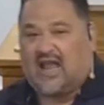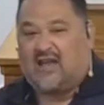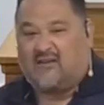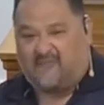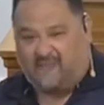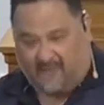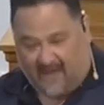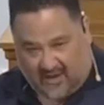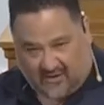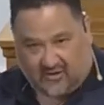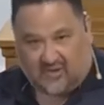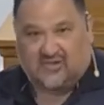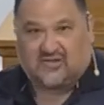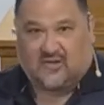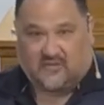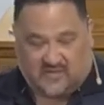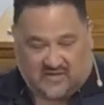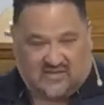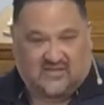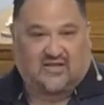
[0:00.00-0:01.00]
have found
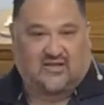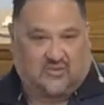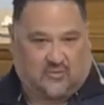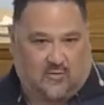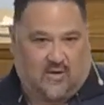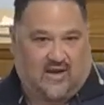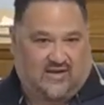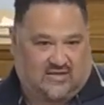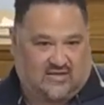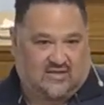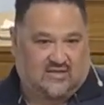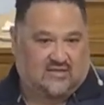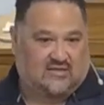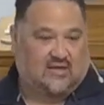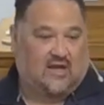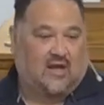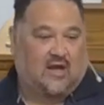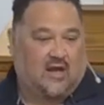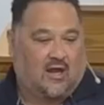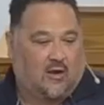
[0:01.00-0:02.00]
ourselves in situations
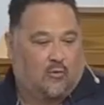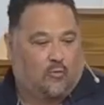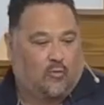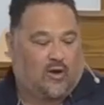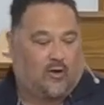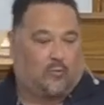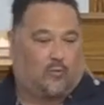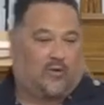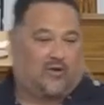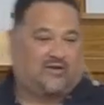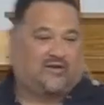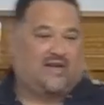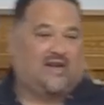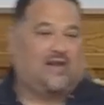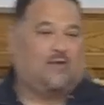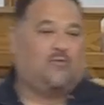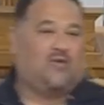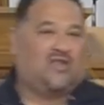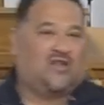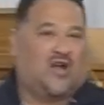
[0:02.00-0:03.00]
where we're
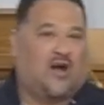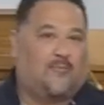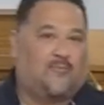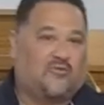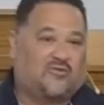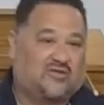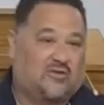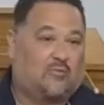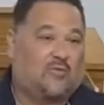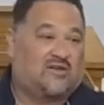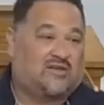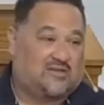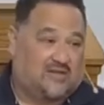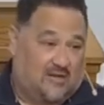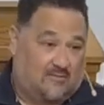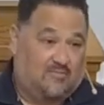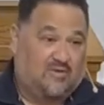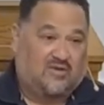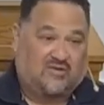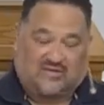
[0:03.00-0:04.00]
dealing with couples in which
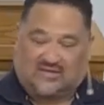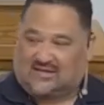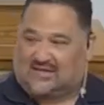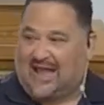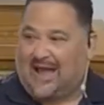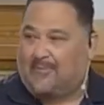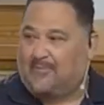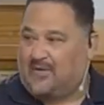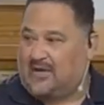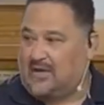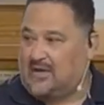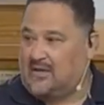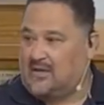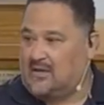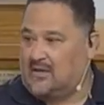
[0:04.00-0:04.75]
abuse is happening.